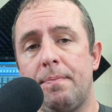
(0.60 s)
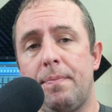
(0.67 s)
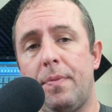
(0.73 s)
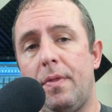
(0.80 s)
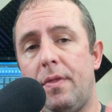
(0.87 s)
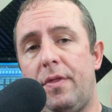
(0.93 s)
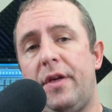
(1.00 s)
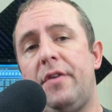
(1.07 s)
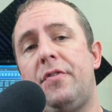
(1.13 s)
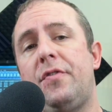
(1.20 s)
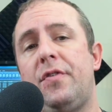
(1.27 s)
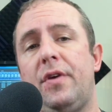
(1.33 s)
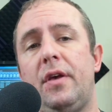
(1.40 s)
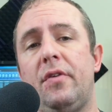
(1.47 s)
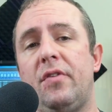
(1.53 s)

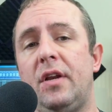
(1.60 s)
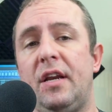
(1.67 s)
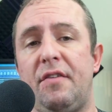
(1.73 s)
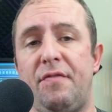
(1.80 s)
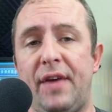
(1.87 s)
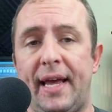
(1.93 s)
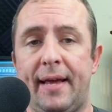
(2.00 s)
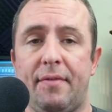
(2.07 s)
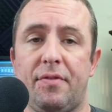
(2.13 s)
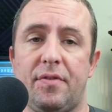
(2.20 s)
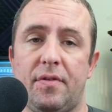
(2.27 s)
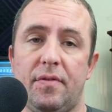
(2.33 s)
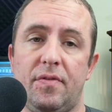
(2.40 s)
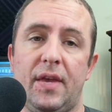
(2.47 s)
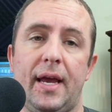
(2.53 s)
this is an
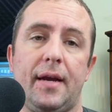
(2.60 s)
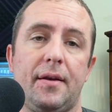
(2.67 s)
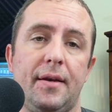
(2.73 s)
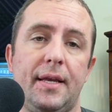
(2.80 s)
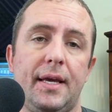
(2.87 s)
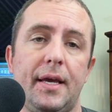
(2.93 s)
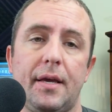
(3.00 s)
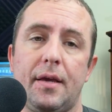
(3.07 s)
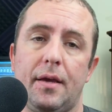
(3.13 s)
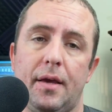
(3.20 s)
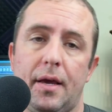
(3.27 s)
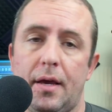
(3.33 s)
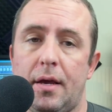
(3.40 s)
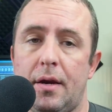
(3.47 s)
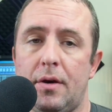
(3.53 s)
advanced technique
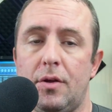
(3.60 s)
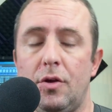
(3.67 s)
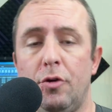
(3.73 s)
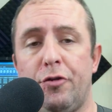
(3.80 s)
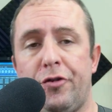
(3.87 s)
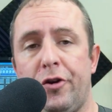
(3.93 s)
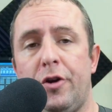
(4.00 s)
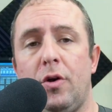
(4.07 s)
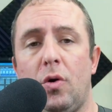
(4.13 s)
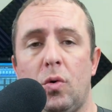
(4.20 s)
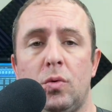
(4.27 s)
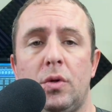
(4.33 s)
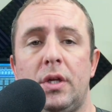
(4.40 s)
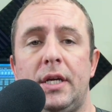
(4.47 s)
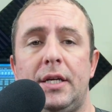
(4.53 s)
and you should
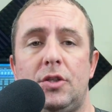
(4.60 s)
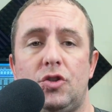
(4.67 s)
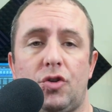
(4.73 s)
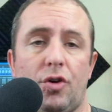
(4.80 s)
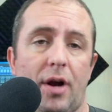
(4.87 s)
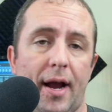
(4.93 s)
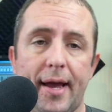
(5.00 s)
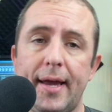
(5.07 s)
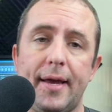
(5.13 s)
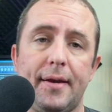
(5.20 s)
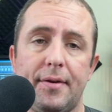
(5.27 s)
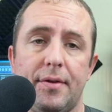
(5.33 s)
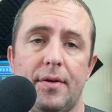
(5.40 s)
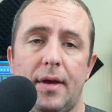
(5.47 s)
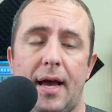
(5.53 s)
only try it